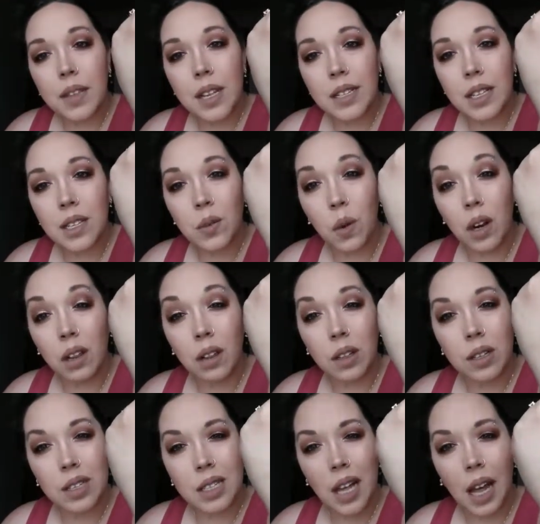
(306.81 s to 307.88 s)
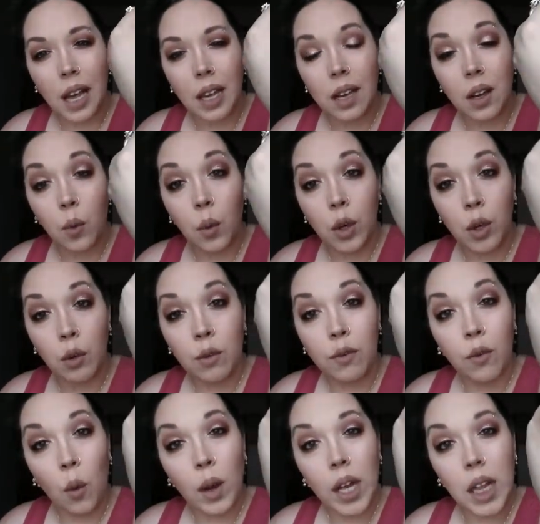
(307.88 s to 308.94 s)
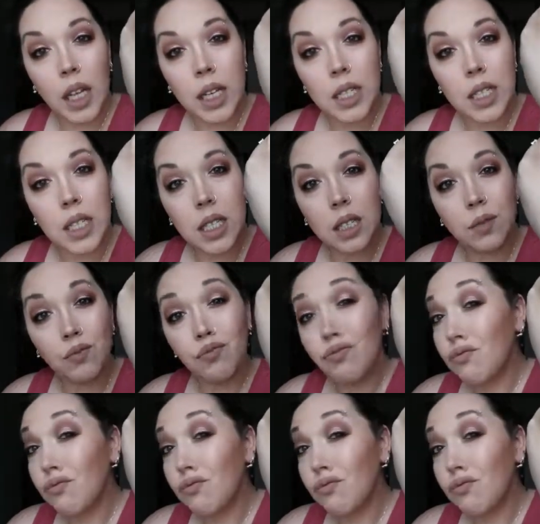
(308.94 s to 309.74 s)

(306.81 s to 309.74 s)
This is what it looks like when you foil it.